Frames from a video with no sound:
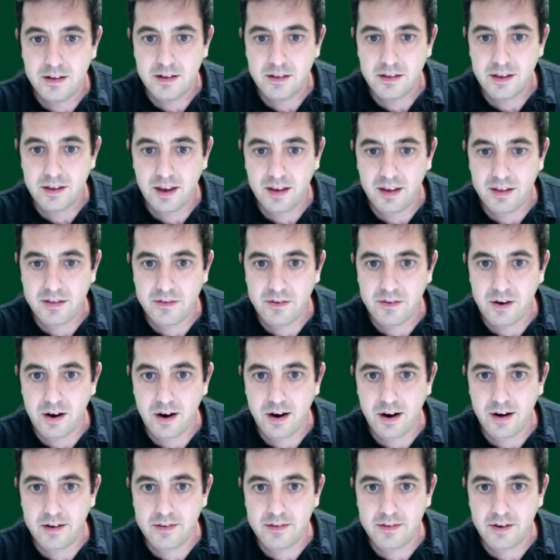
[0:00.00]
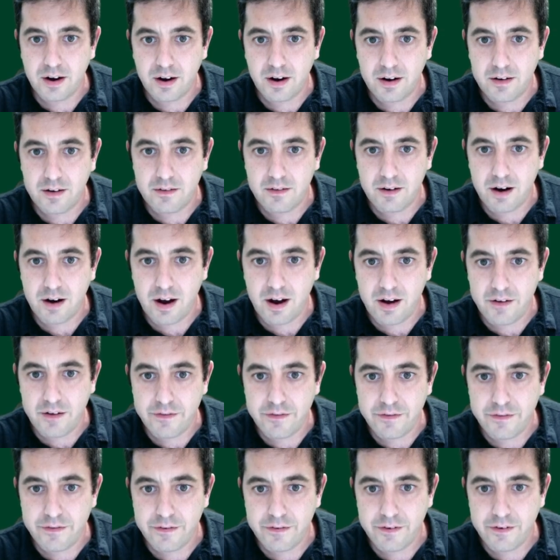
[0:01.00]
Ace of hearts, heart
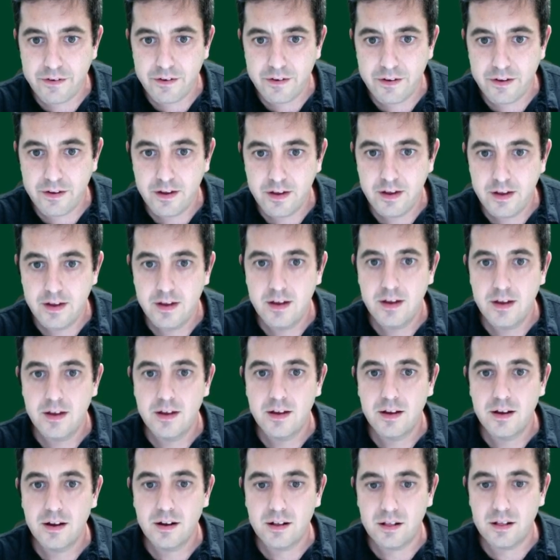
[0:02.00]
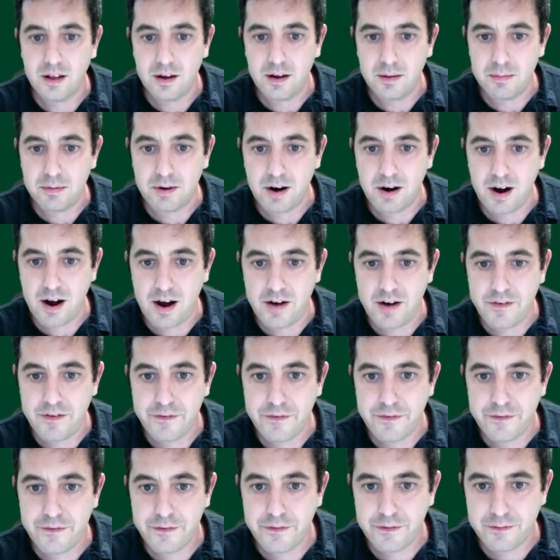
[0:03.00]
rough, club
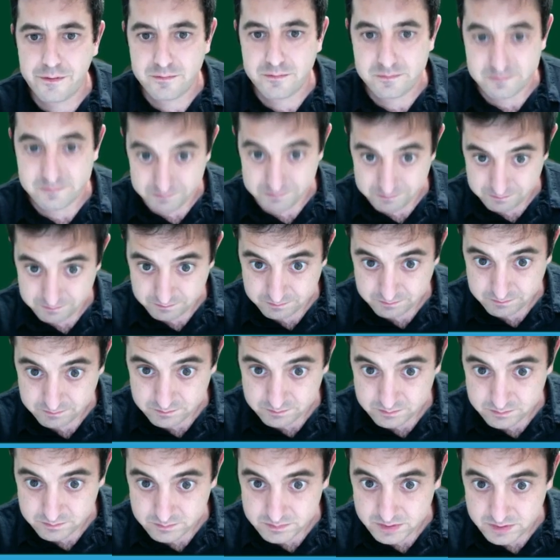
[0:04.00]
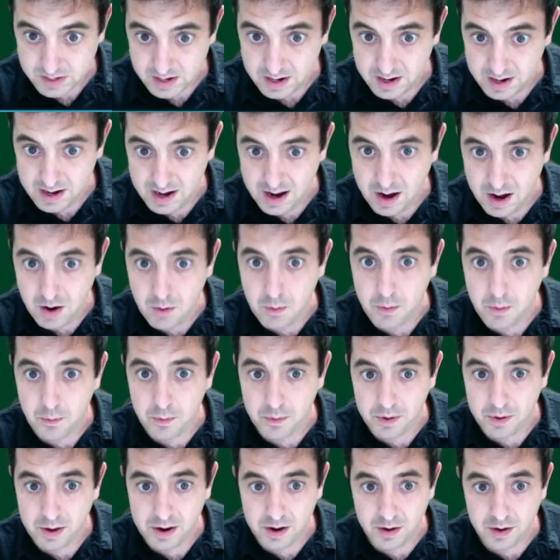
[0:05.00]
rough. Now
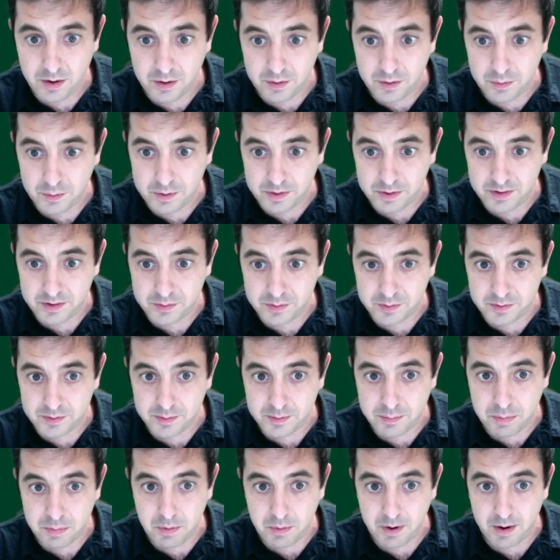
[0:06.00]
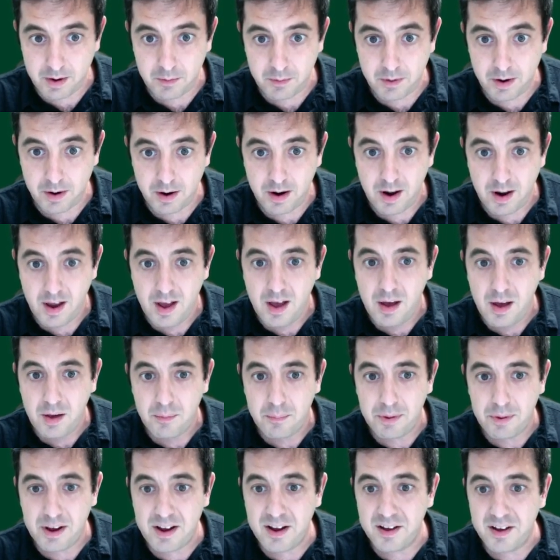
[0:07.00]
here, this was the point where,
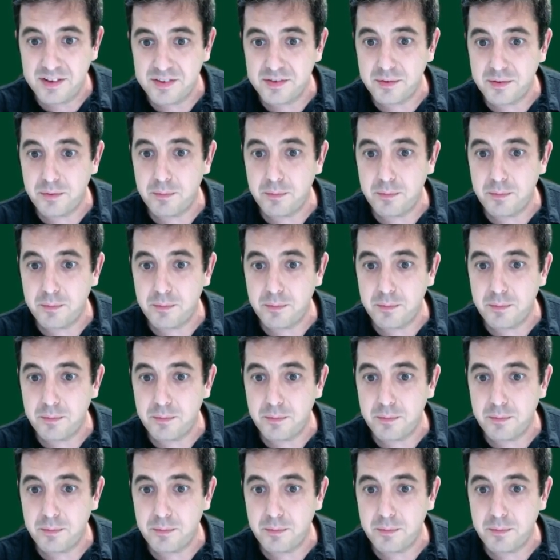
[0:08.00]
because